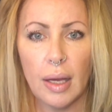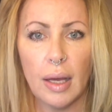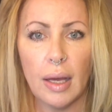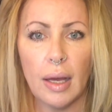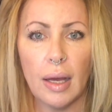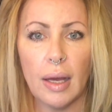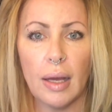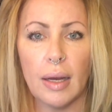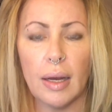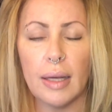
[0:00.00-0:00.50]

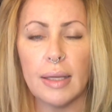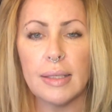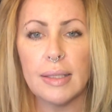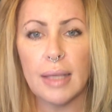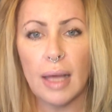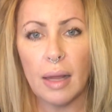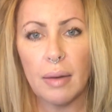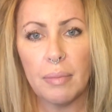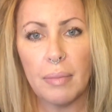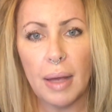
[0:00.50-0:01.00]
and I
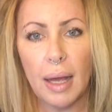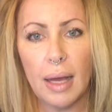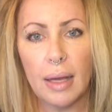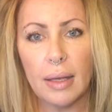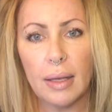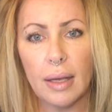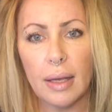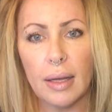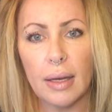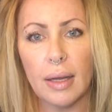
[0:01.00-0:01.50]
sat back
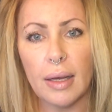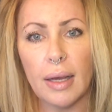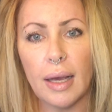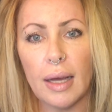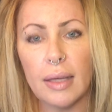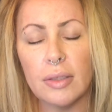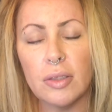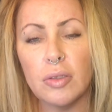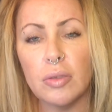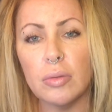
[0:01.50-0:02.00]
and I
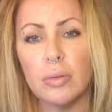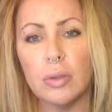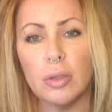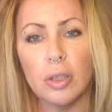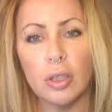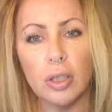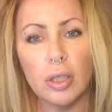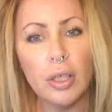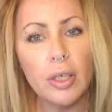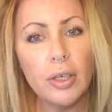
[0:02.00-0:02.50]
had to
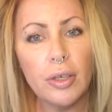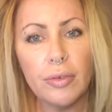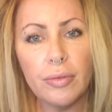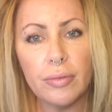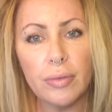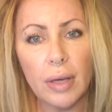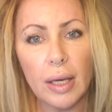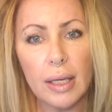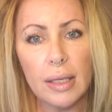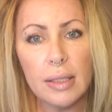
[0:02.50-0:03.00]
look at her
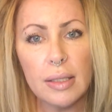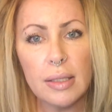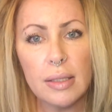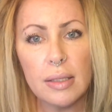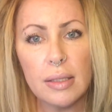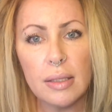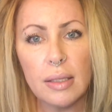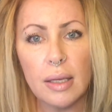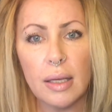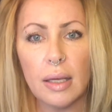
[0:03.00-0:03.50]

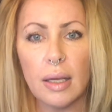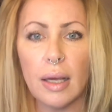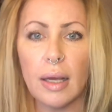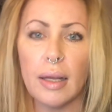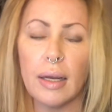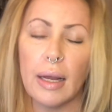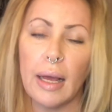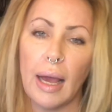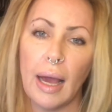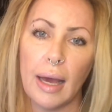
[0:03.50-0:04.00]
face and
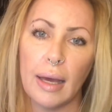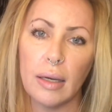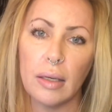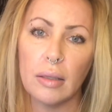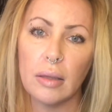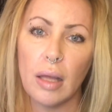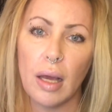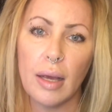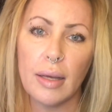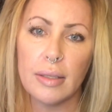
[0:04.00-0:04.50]
I
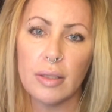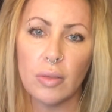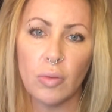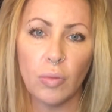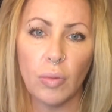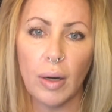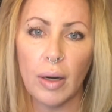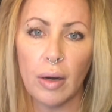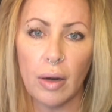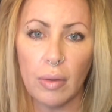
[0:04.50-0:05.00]
analyzed
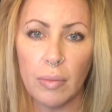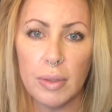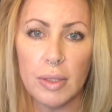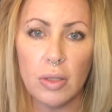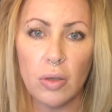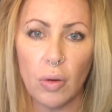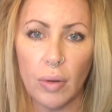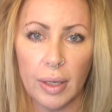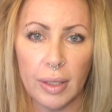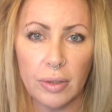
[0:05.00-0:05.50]
where I was
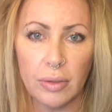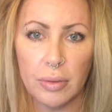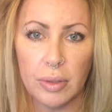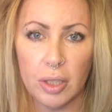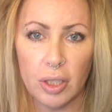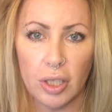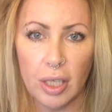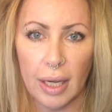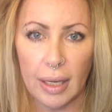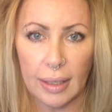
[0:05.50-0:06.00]
going to
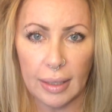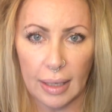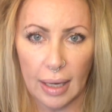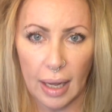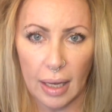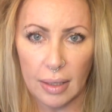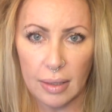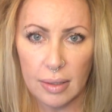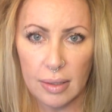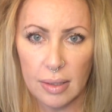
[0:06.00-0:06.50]
inject
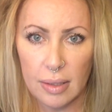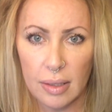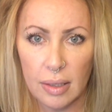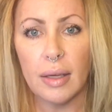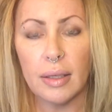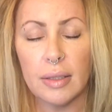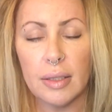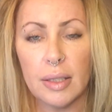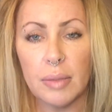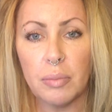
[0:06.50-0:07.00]
next.
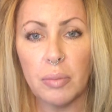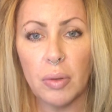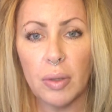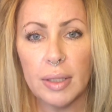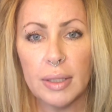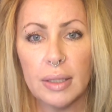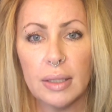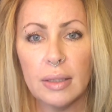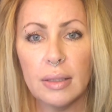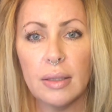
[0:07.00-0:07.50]
It's
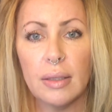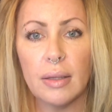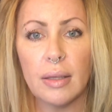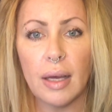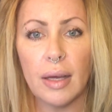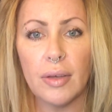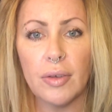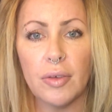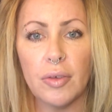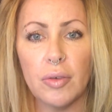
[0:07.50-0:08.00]
important
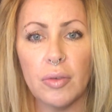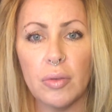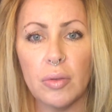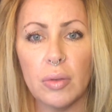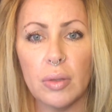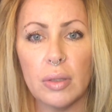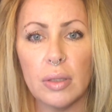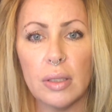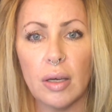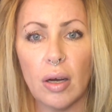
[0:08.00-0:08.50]
that you
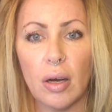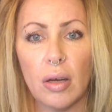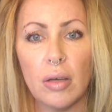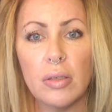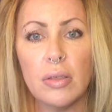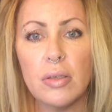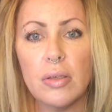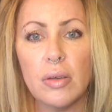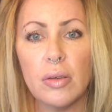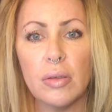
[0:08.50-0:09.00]

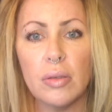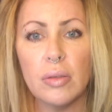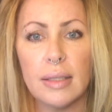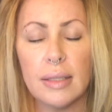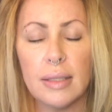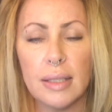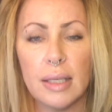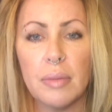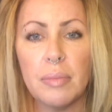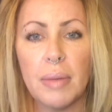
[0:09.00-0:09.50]
also
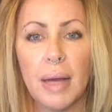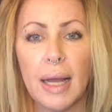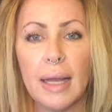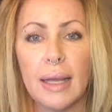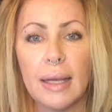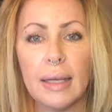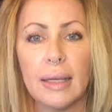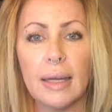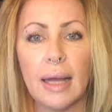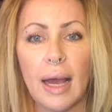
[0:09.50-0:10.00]
sit back
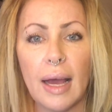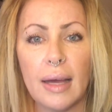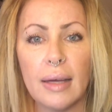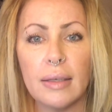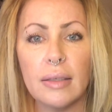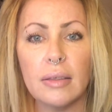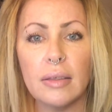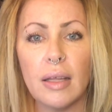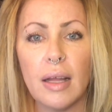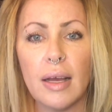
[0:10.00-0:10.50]
and
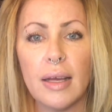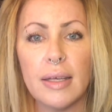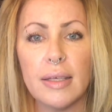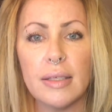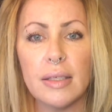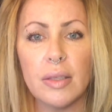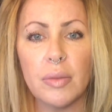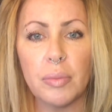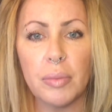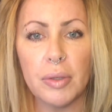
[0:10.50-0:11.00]
analyze
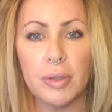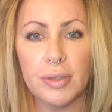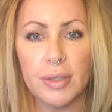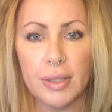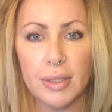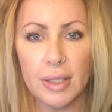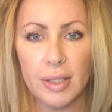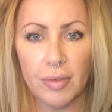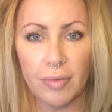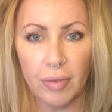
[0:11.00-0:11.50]
the
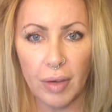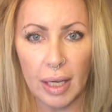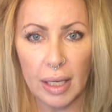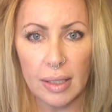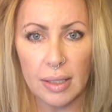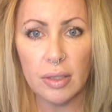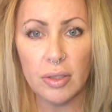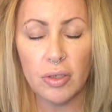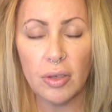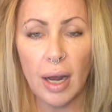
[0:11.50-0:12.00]
person's
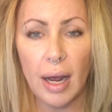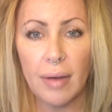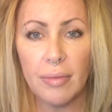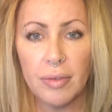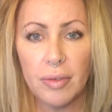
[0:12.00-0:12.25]
face. You have to